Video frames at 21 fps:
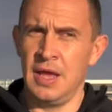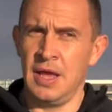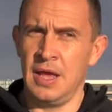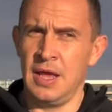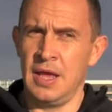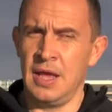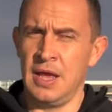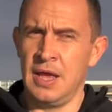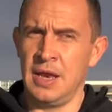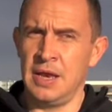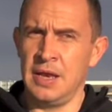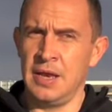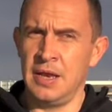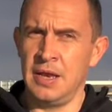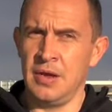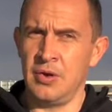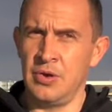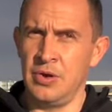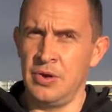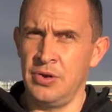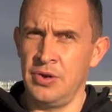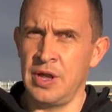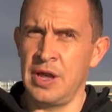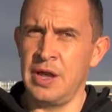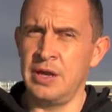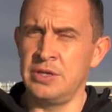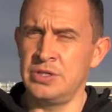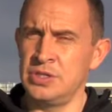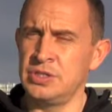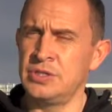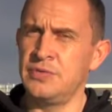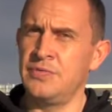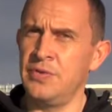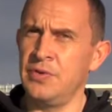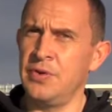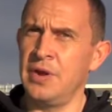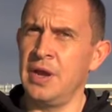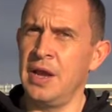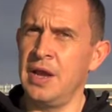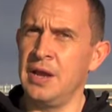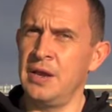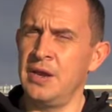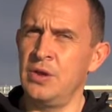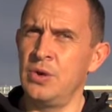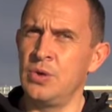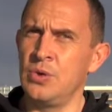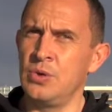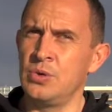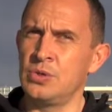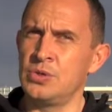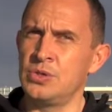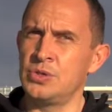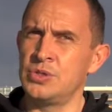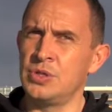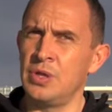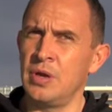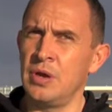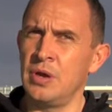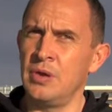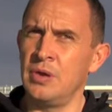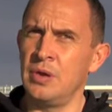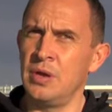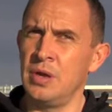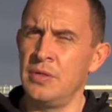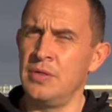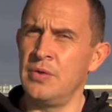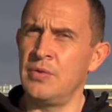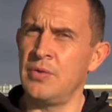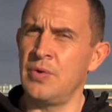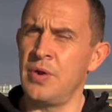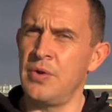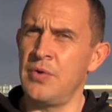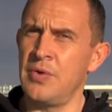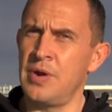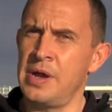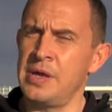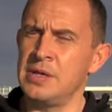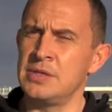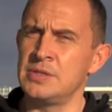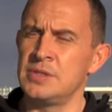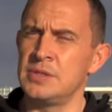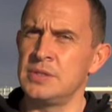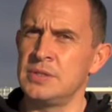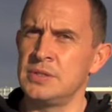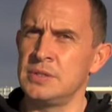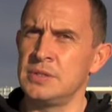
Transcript: and on her day she's a very handy horse so in the right race